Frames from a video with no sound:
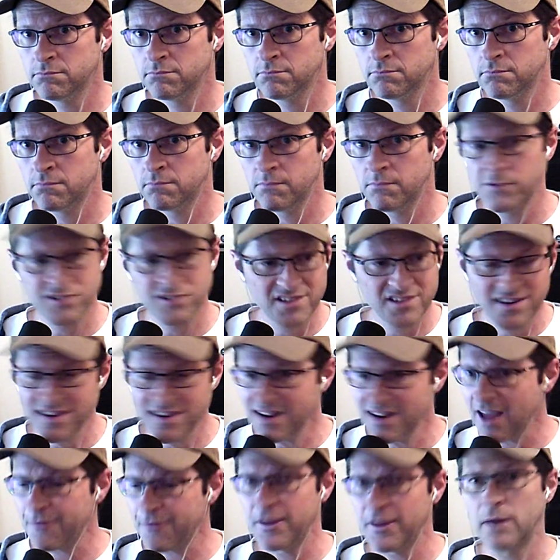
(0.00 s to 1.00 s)
there's
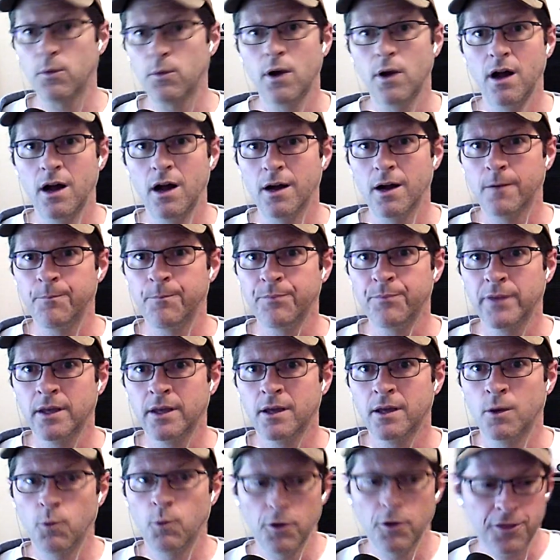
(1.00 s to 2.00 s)
nothing wrong
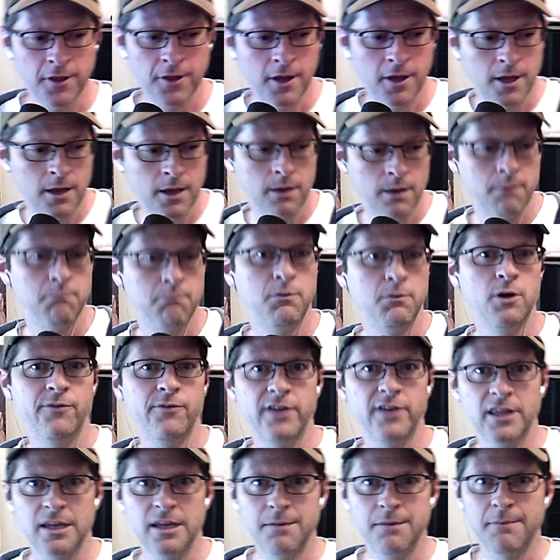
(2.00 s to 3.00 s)
with moving
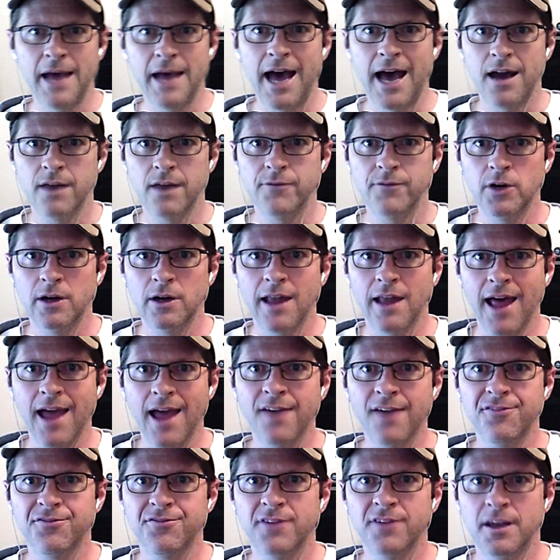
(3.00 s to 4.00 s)
them out of your
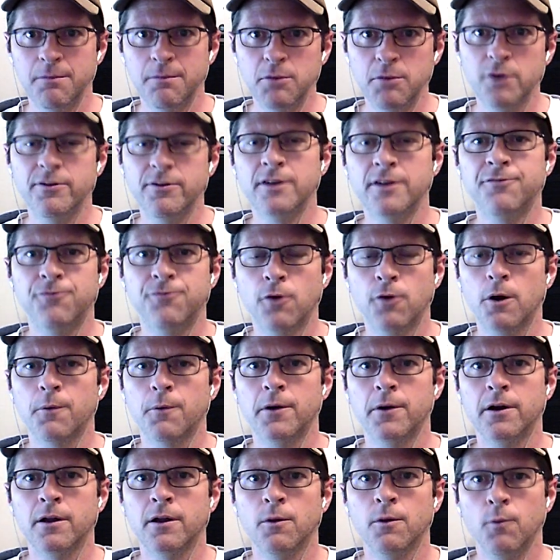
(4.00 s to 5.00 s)
life and moving
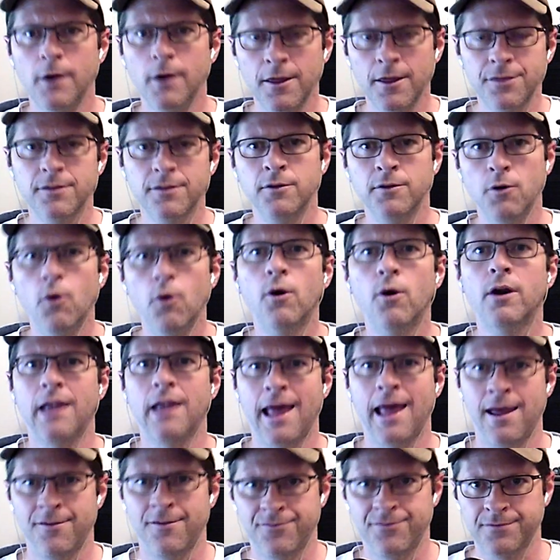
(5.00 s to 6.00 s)
forward with your
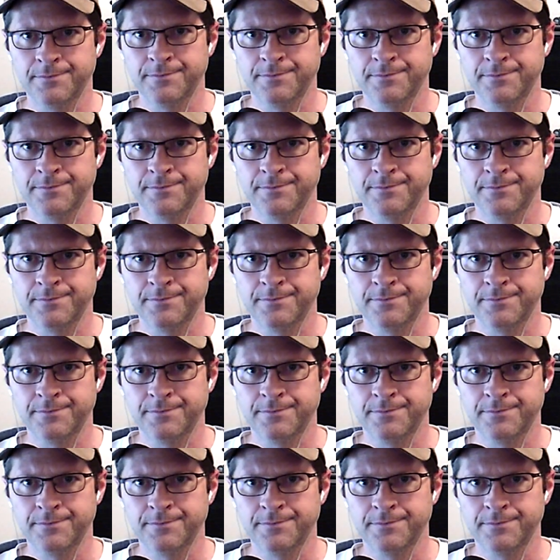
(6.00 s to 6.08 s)
life.